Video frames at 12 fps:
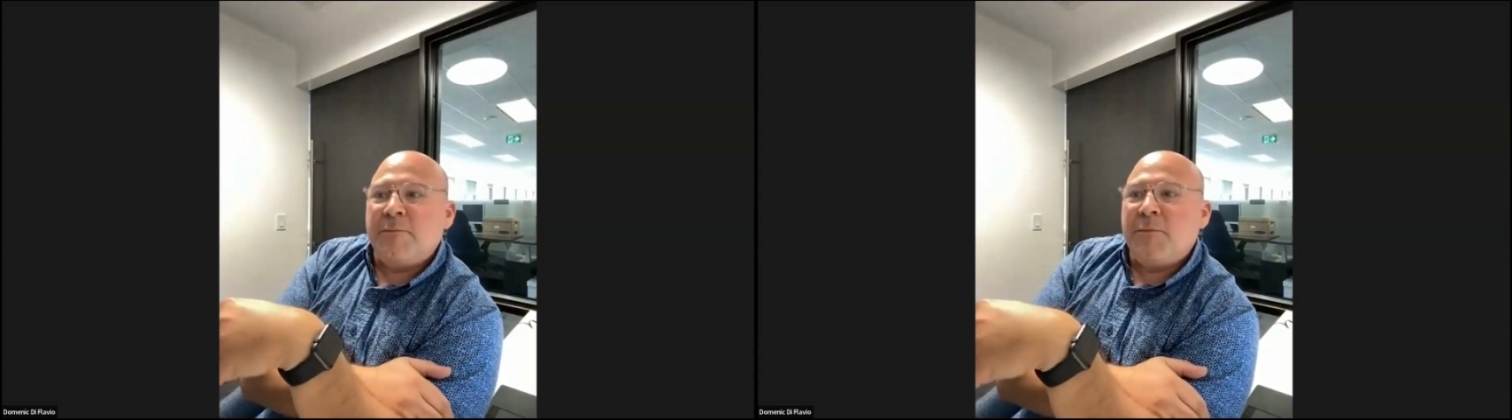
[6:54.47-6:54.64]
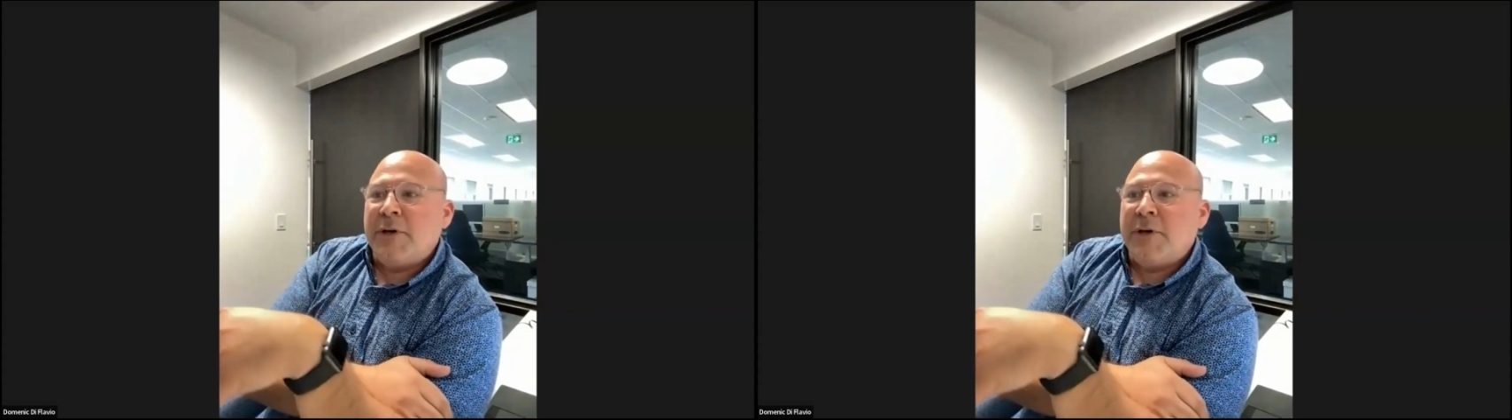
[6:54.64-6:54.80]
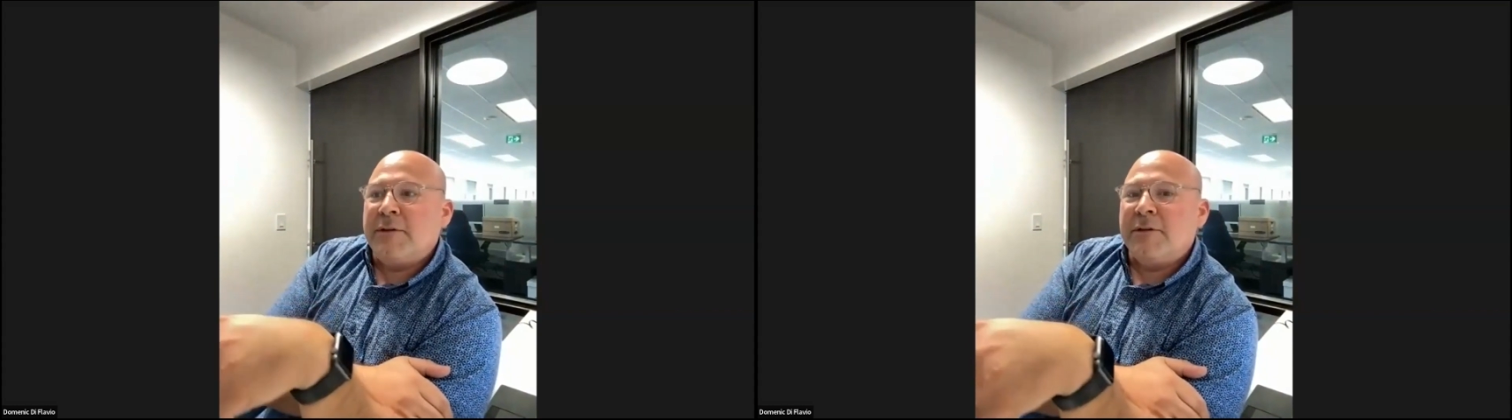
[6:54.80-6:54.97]

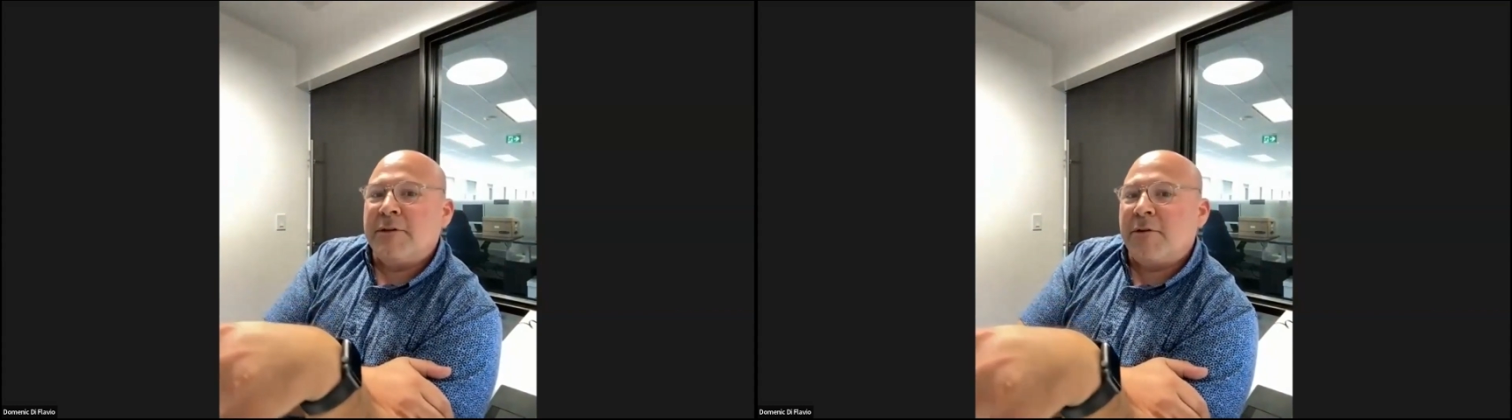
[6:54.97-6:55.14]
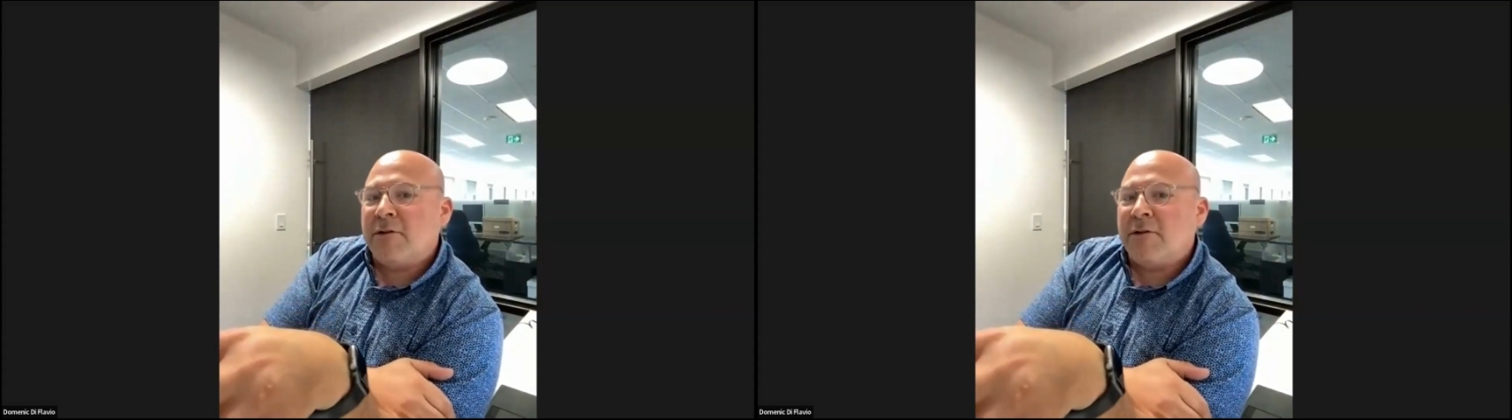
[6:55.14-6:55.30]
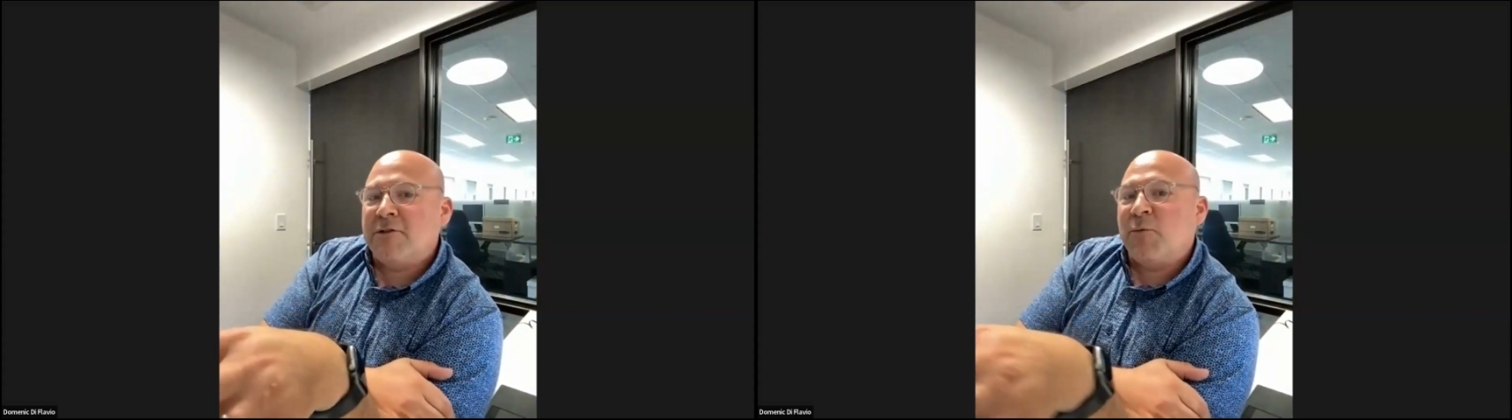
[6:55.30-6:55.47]
but
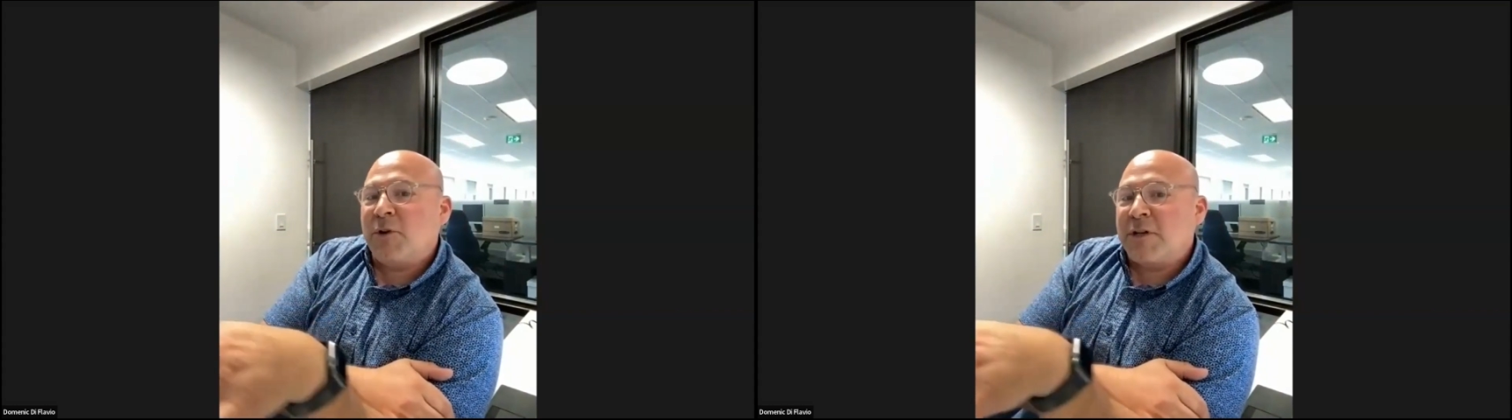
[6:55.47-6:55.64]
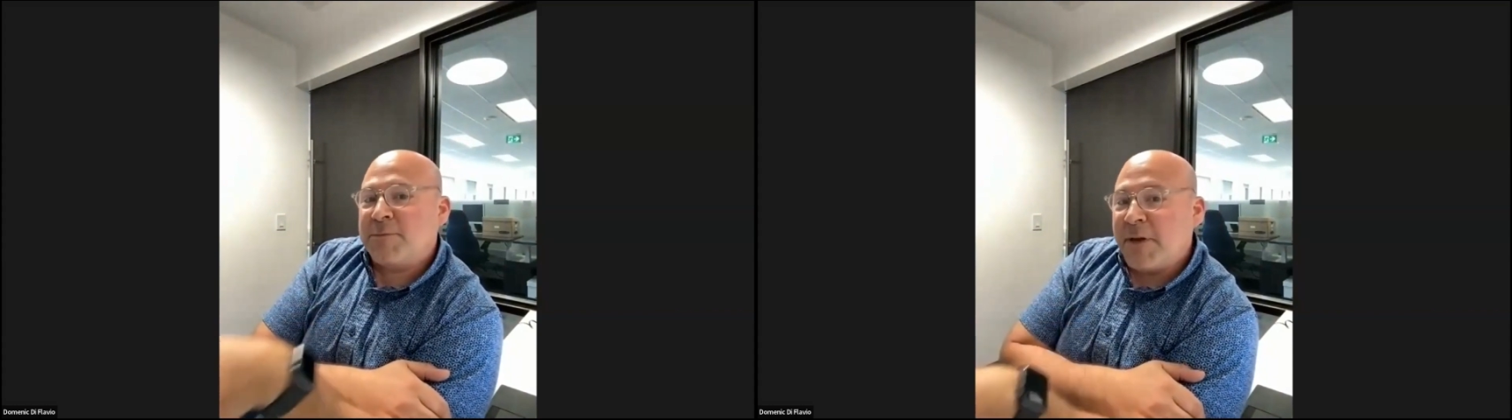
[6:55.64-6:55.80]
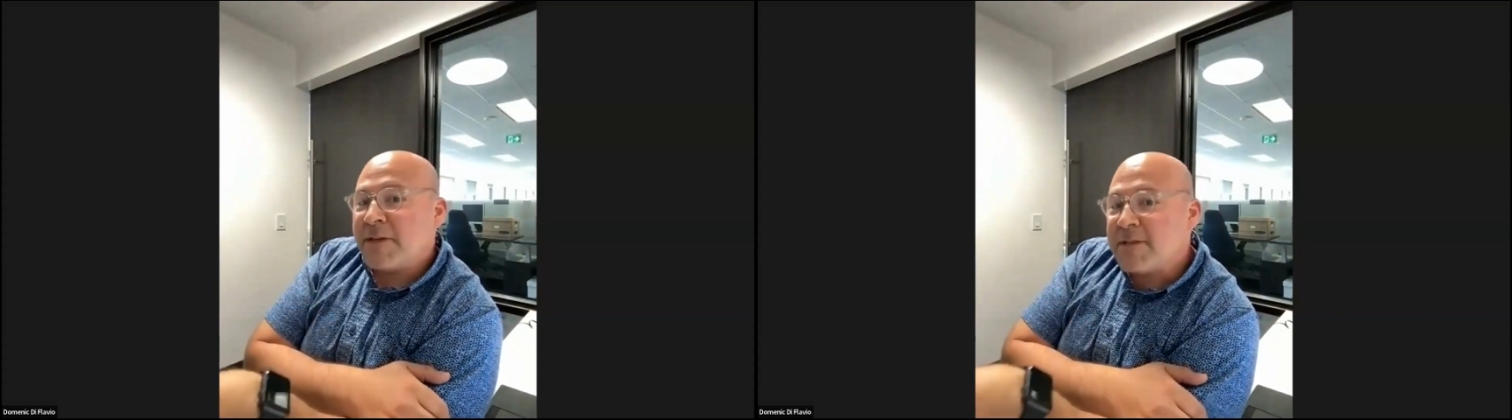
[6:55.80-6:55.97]
they're also more
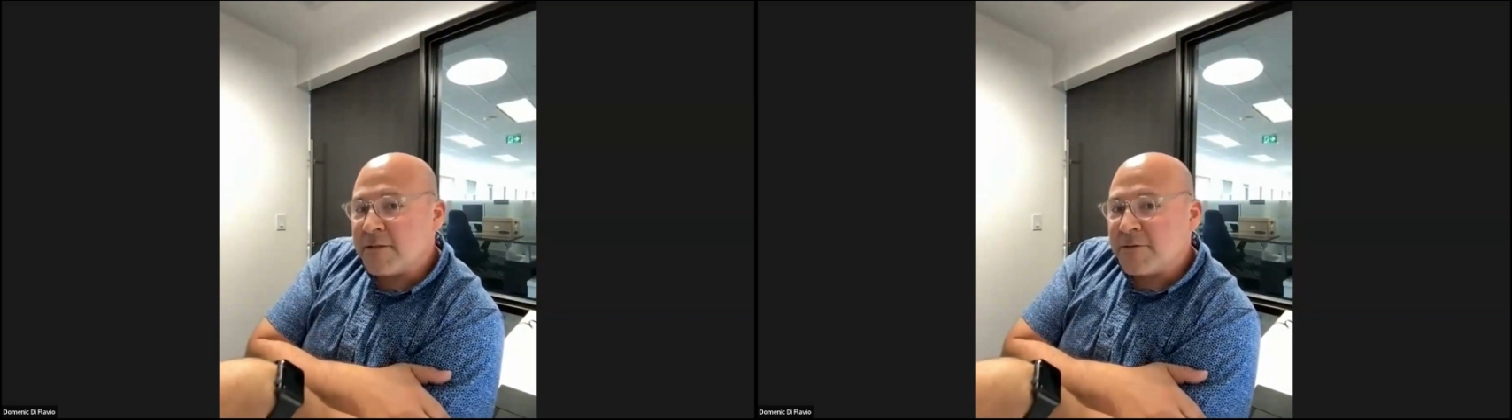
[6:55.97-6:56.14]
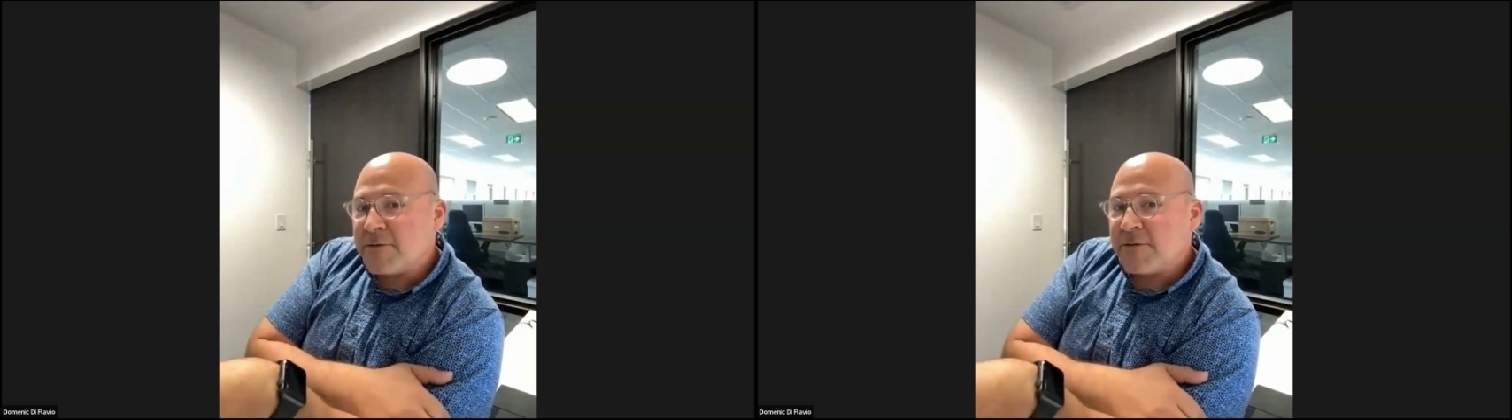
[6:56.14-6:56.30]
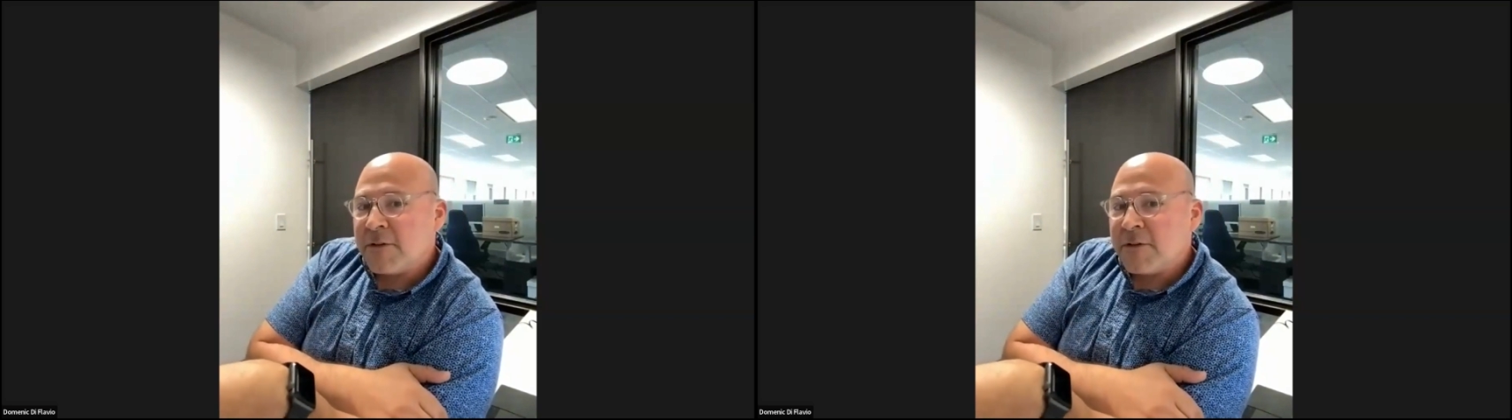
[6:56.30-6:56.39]
expensive